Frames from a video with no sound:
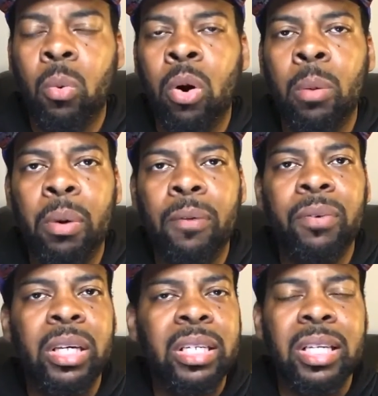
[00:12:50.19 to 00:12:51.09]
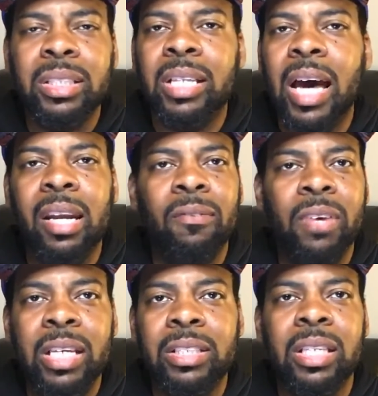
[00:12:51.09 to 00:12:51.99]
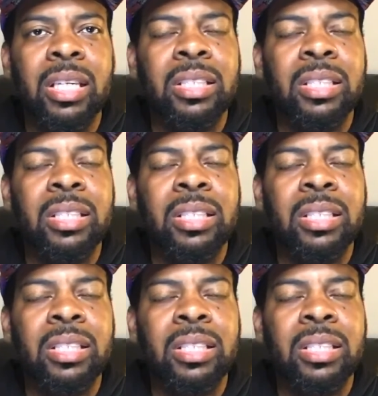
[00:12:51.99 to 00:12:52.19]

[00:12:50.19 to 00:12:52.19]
Warren Buffett, he does not invest in